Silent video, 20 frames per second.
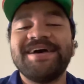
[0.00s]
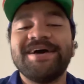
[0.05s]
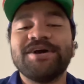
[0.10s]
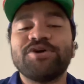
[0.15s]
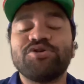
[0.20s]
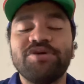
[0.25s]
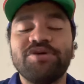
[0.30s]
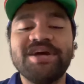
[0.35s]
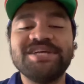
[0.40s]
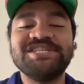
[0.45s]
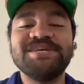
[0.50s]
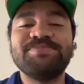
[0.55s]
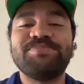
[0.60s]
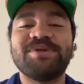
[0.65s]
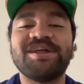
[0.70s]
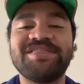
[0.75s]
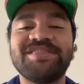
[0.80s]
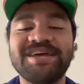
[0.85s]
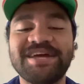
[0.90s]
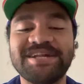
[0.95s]
crazy,
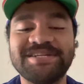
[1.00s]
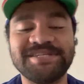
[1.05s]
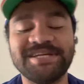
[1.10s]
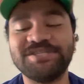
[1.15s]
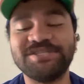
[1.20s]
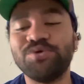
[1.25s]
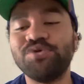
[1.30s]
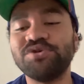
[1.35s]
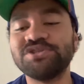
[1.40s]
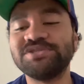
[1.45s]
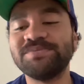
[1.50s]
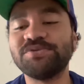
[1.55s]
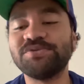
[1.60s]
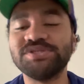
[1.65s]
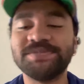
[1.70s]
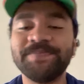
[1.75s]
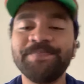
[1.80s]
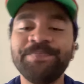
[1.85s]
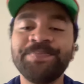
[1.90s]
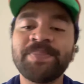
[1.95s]
but I think it's awesome,
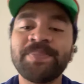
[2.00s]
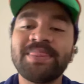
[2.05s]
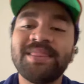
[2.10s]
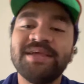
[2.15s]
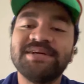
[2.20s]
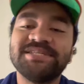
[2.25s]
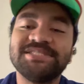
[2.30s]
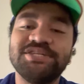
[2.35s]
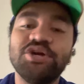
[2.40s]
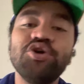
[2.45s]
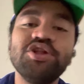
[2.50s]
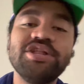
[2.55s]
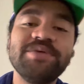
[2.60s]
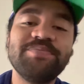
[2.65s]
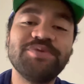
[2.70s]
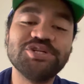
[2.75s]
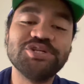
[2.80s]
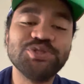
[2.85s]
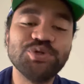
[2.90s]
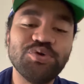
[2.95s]
because slowly
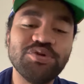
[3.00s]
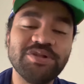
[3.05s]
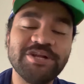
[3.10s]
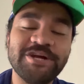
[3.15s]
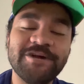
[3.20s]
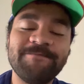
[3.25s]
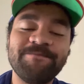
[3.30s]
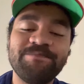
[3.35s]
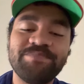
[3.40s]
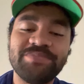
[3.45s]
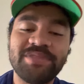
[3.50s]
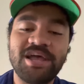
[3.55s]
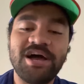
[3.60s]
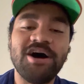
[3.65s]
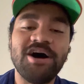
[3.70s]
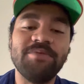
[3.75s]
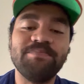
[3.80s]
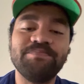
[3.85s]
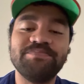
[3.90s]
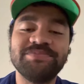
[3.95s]
but surely
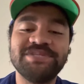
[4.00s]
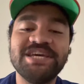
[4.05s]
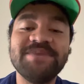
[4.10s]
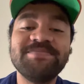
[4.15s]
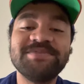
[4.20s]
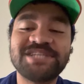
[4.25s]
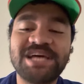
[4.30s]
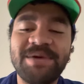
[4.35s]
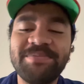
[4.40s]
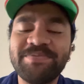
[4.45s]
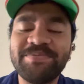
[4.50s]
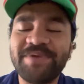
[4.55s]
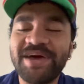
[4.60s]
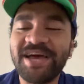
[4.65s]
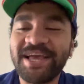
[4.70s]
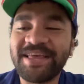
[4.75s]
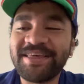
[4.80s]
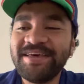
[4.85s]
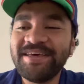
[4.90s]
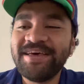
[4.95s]
our team is coming
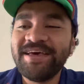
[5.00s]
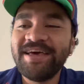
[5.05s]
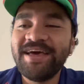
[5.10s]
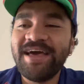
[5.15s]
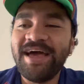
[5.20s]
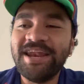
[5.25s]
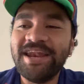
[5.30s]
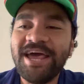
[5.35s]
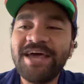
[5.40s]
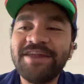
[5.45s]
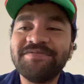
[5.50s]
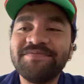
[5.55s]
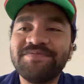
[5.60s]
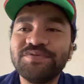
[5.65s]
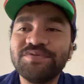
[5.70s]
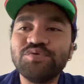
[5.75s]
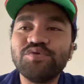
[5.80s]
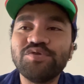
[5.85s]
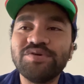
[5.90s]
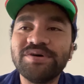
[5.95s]
back, and Eden
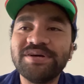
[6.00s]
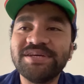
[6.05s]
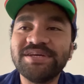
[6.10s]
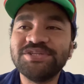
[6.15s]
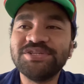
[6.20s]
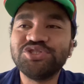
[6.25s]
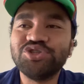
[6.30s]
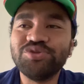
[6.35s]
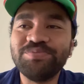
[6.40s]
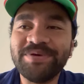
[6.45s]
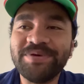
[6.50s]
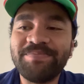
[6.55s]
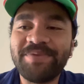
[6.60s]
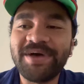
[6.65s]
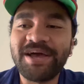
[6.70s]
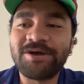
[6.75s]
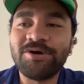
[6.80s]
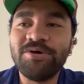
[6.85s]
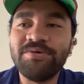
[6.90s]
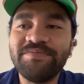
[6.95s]
Funua should be
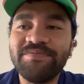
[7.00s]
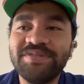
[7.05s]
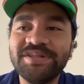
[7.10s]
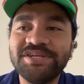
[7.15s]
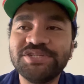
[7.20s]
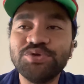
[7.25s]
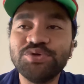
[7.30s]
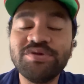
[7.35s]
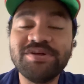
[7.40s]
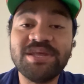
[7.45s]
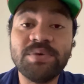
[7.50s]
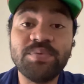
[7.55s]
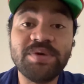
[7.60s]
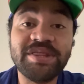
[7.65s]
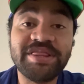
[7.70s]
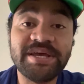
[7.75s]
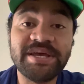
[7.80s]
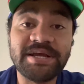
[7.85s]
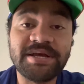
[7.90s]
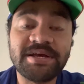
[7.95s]
back hopefully sooner than we
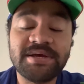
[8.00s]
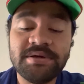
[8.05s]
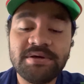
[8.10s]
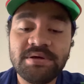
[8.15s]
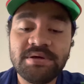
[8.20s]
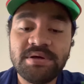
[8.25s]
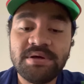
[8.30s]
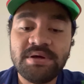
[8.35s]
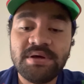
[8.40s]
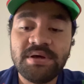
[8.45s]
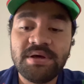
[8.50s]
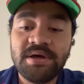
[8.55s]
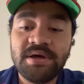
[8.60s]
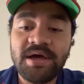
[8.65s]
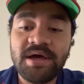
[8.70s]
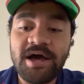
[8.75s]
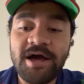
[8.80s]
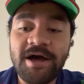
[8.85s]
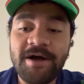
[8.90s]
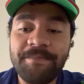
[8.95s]
think.
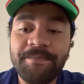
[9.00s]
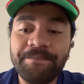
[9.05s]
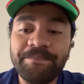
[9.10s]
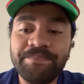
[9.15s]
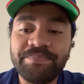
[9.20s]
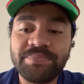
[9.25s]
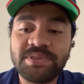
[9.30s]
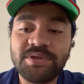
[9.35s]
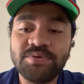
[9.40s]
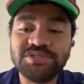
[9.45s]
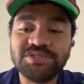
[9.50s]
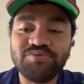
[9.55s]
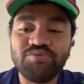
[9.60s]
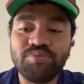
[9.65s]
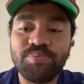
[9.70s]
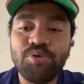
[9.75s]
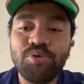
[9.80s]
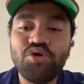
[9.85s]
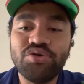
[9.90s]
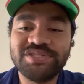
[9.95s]
There was a
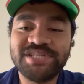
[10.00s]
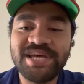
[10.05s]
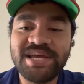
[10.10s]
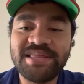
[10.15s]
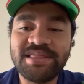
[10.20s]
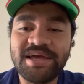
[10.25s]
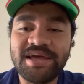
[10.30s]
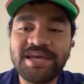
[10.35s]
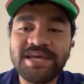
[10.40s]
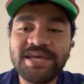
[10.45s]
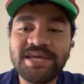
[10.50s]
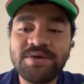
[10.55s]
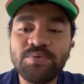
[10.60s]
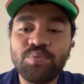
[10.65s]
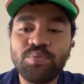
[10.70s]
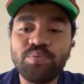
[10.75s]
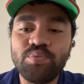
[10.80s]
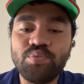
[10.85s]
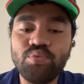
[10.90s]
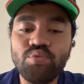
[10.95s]
report saying that
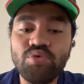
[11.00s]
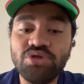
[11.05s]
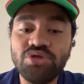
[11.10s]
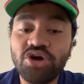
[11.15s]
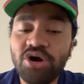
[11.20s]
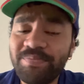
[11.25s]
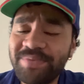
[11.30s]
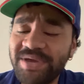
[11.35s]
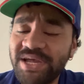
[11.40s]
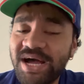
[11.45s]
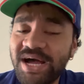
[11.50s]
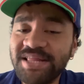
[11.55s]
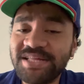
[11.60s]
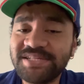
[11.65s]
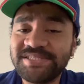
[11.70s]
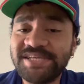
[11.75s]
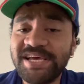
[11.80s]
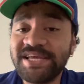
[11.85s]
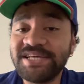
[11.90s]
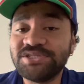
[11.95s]
he will not be
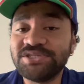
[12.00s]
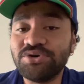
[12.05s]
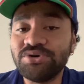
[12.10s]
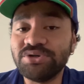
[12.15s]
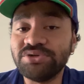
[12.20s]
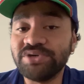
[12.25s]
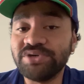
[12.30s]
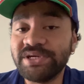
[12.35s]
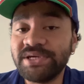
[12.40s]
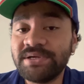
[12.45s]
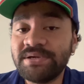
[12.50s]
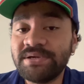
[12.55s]
undertaking surgery,